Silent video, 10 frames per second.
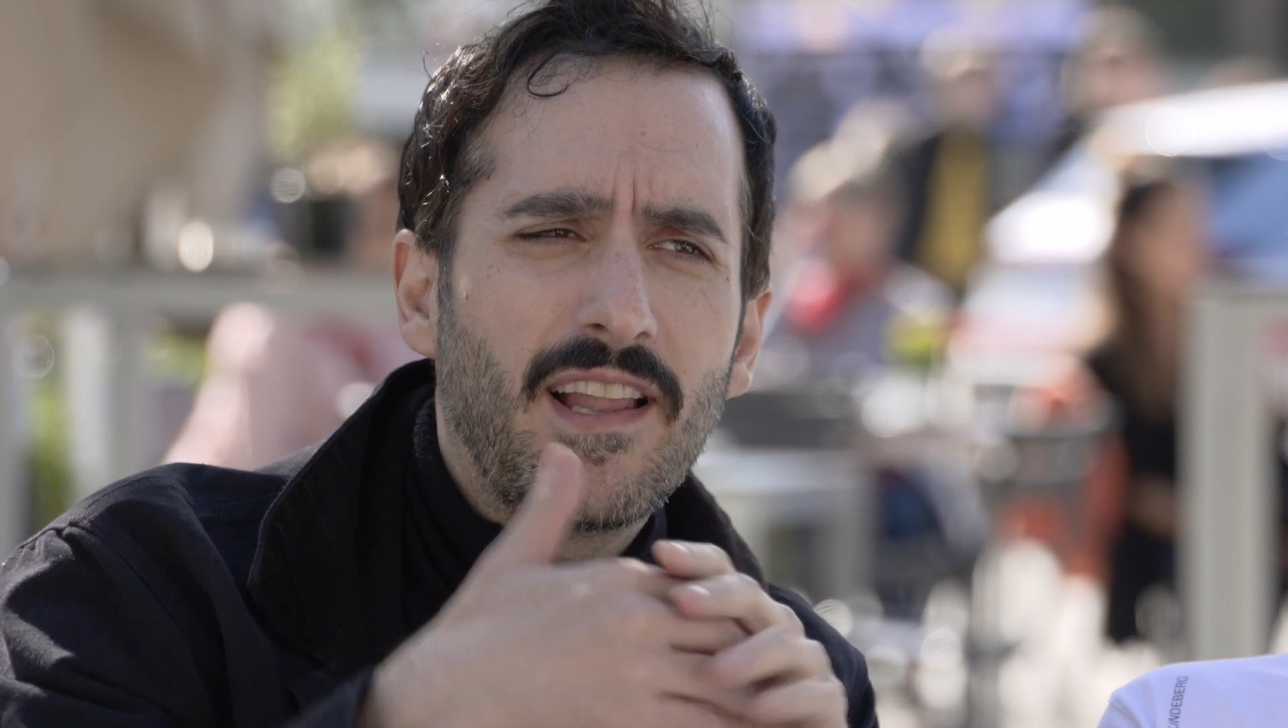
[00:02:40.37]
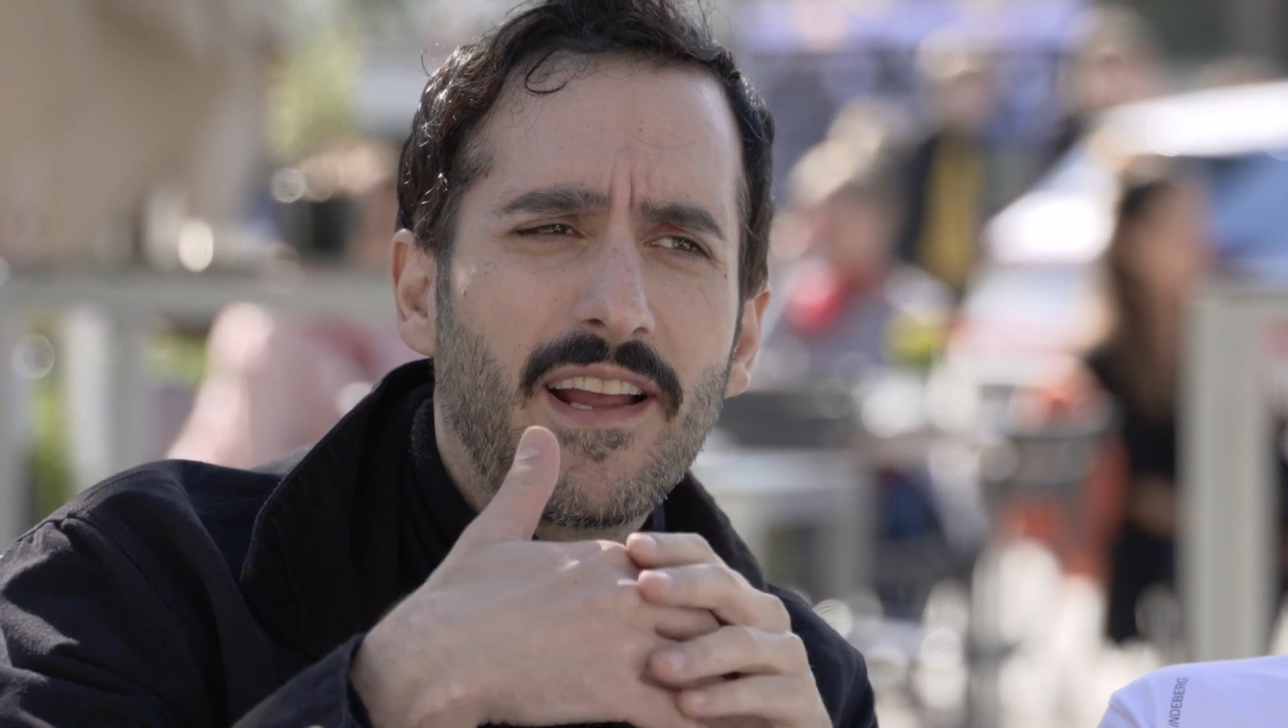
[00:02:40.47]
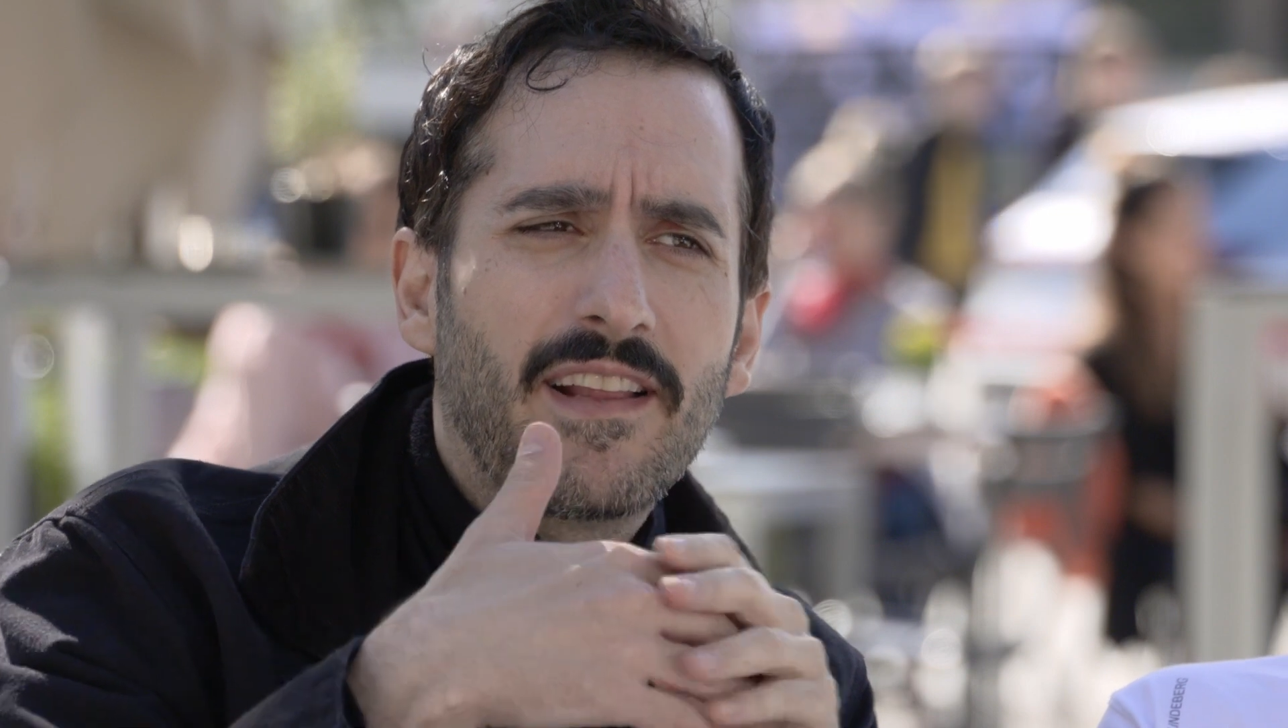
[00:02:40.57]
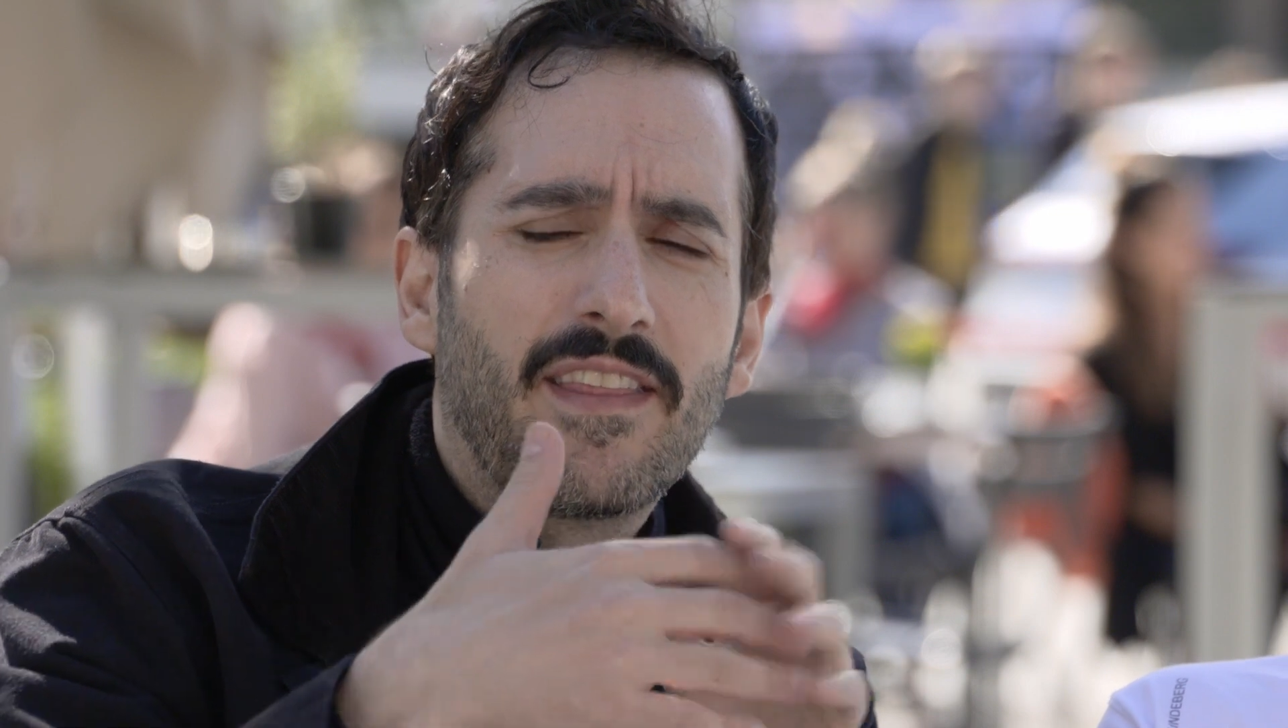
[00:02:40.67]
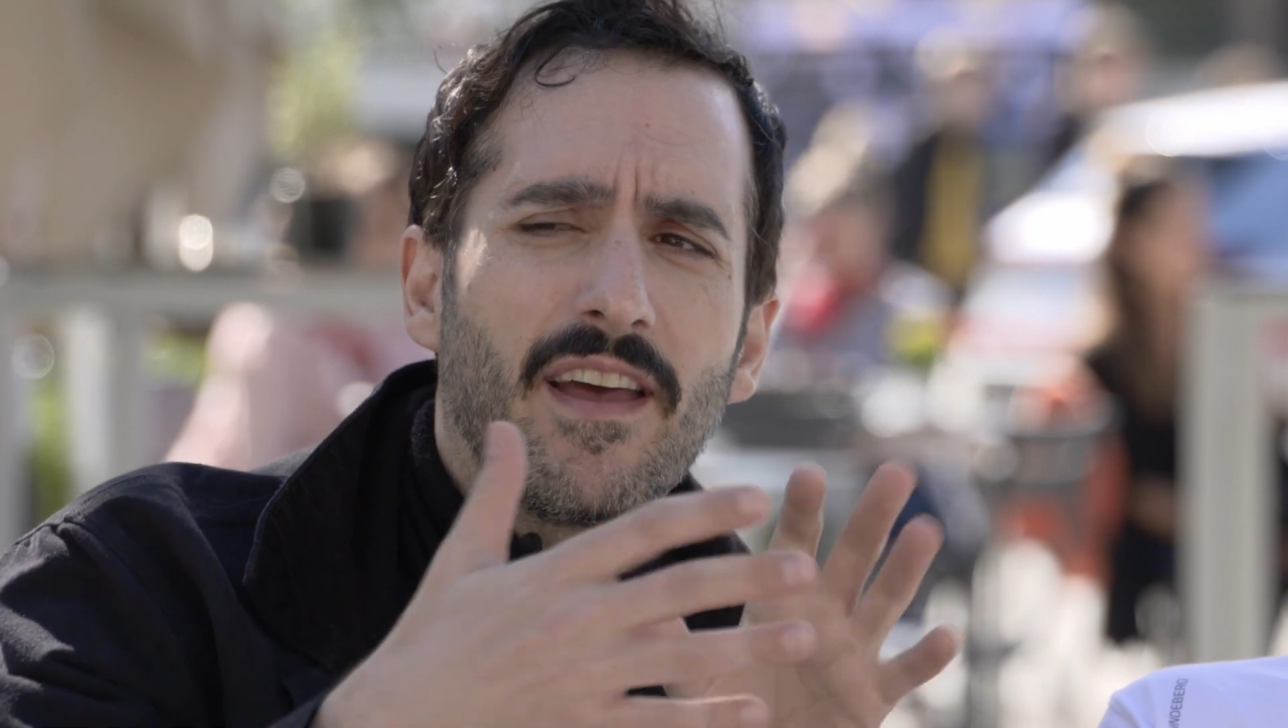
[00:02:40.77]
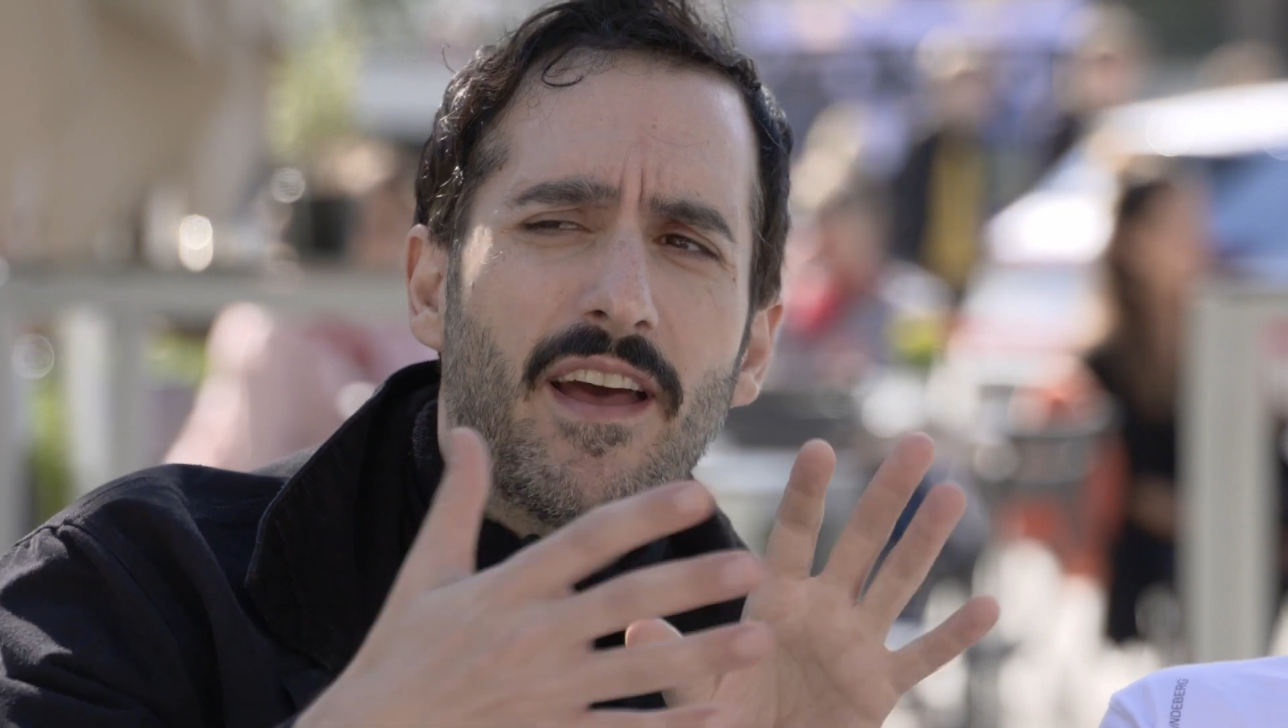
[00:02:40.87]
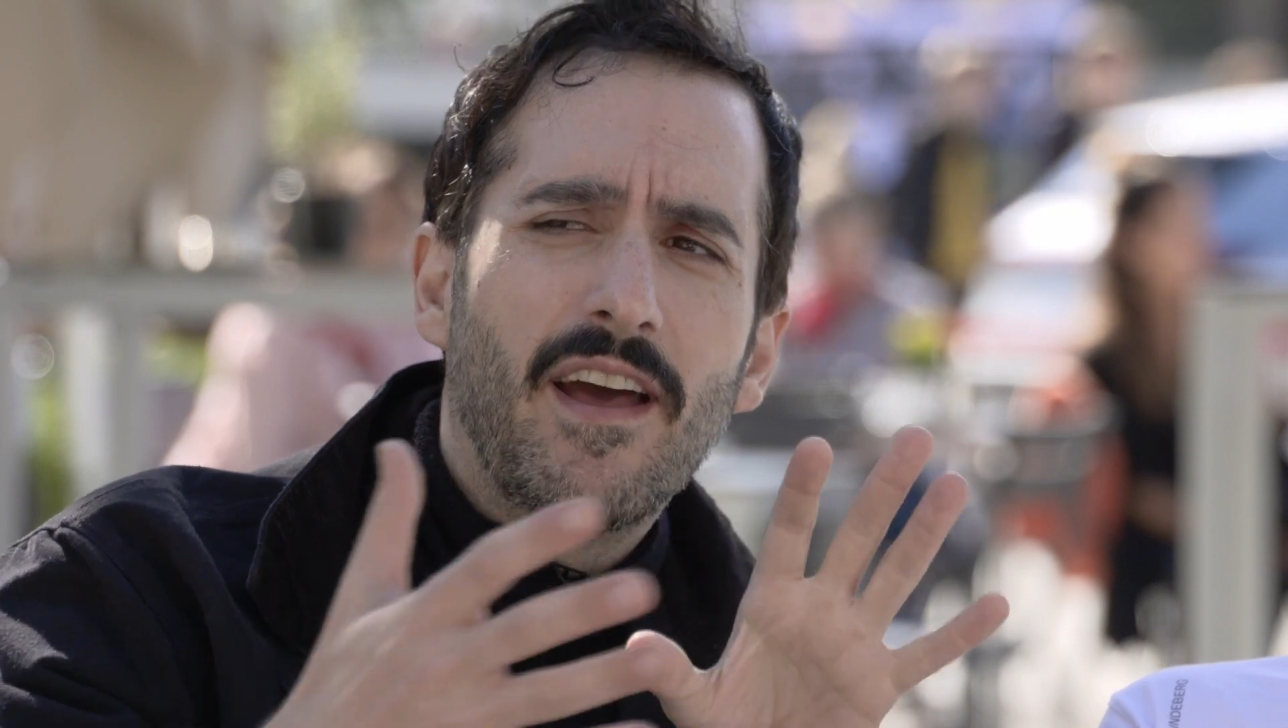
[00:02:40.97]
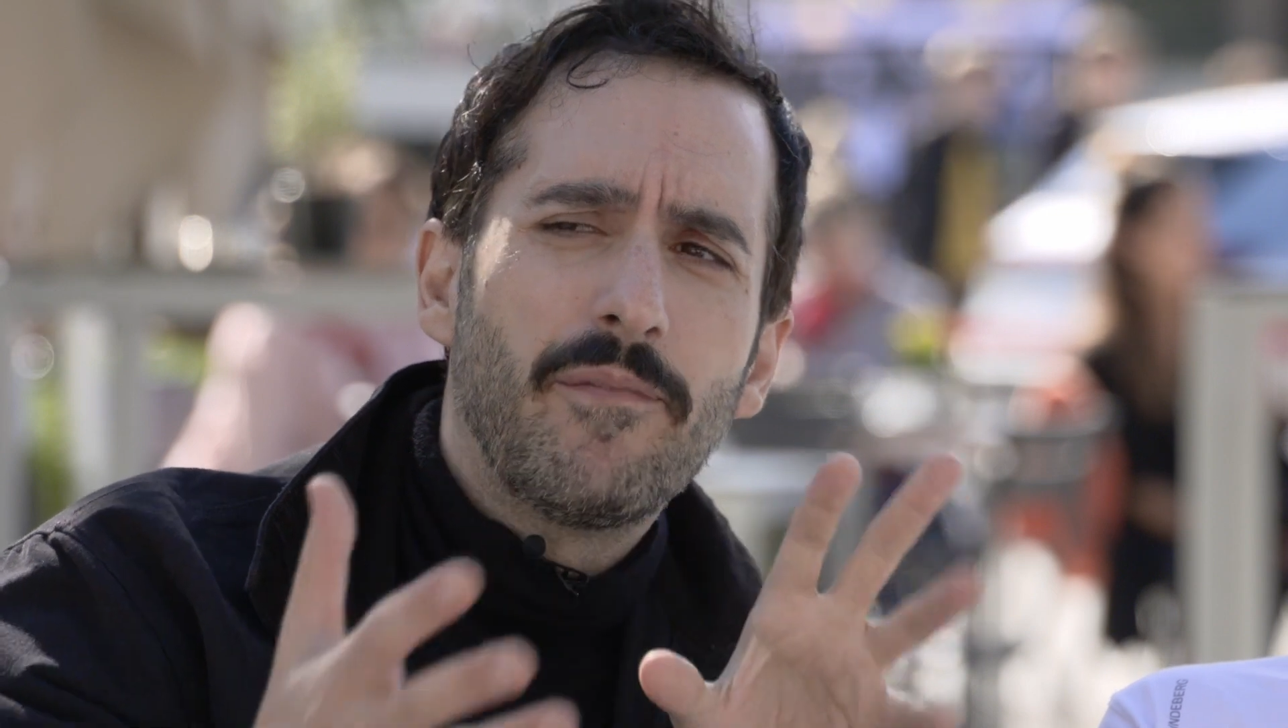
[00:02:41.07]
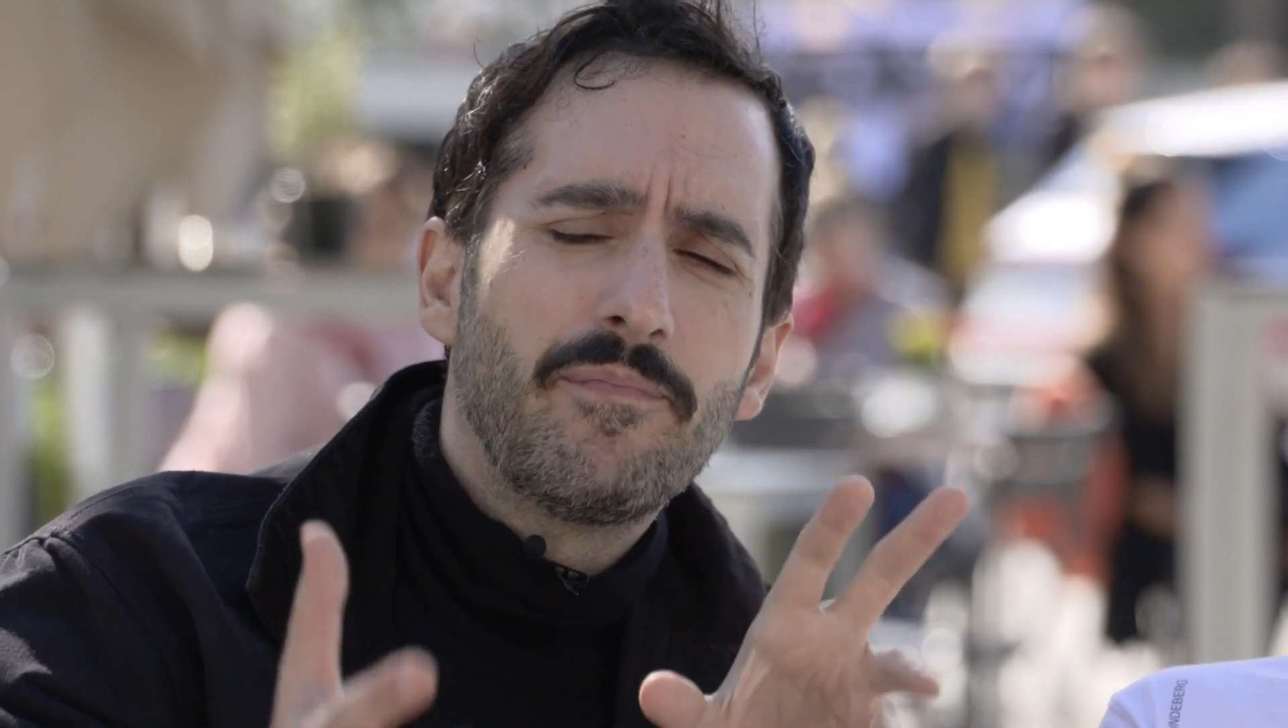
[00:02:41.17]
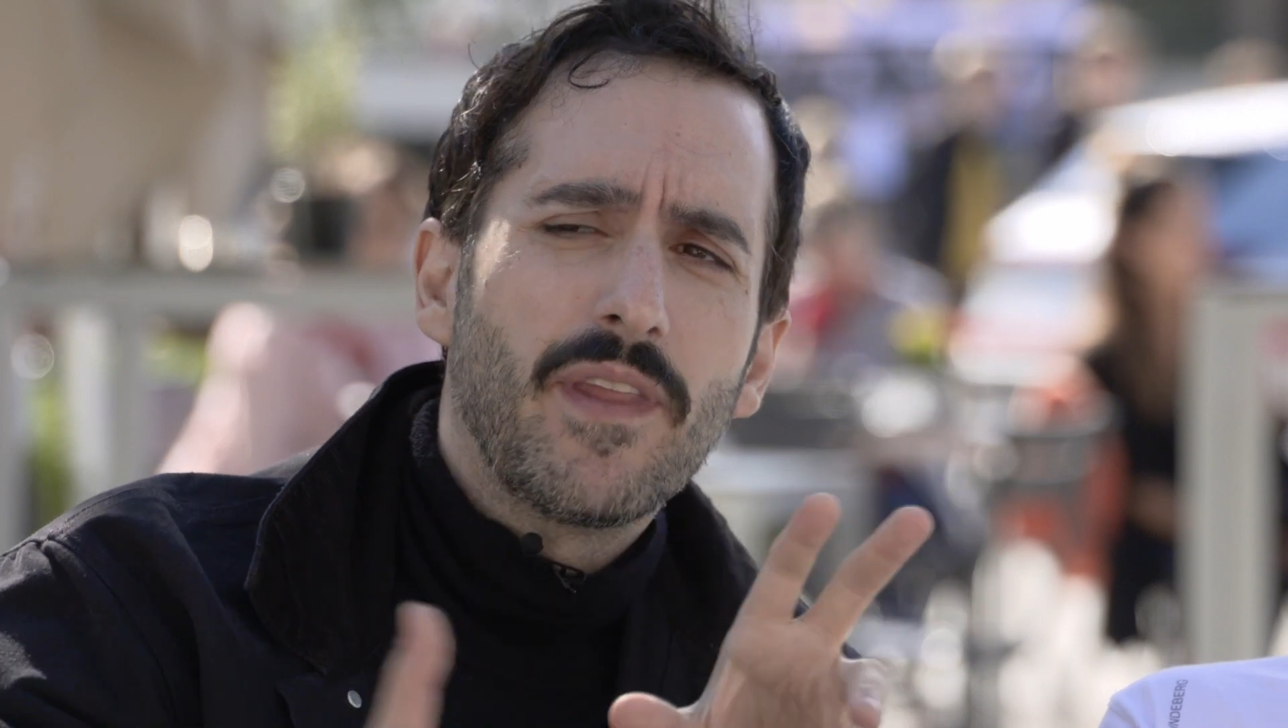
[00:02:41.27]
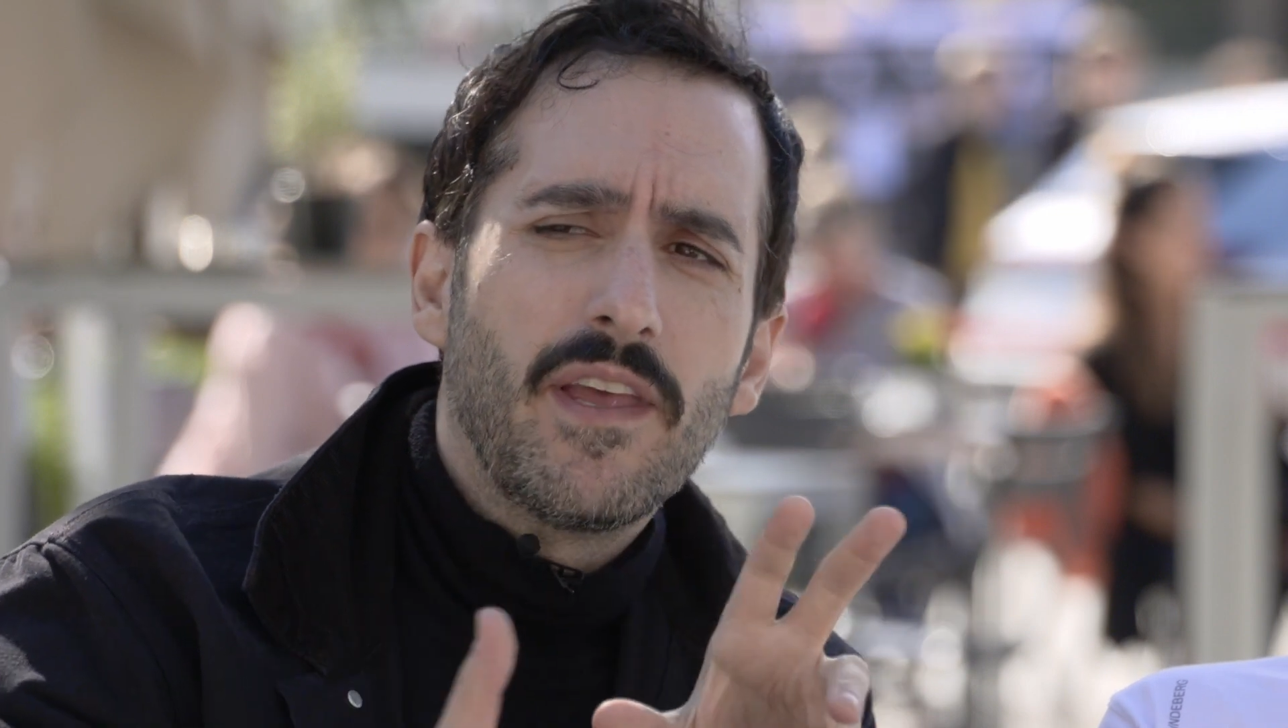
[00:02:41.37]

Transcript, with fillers: like the